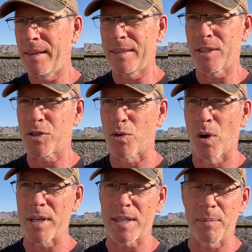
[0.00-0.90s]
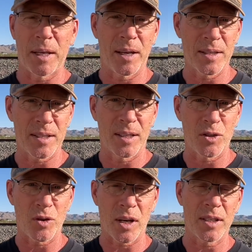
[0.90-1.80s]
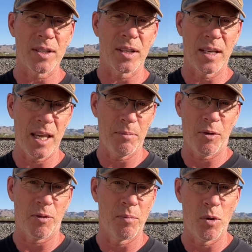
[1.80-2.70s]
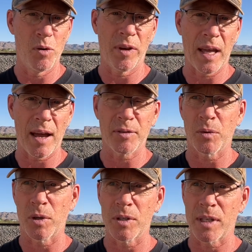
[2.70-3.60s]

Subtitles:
destroy something else in the truck that's going to keep you from moving afterwards?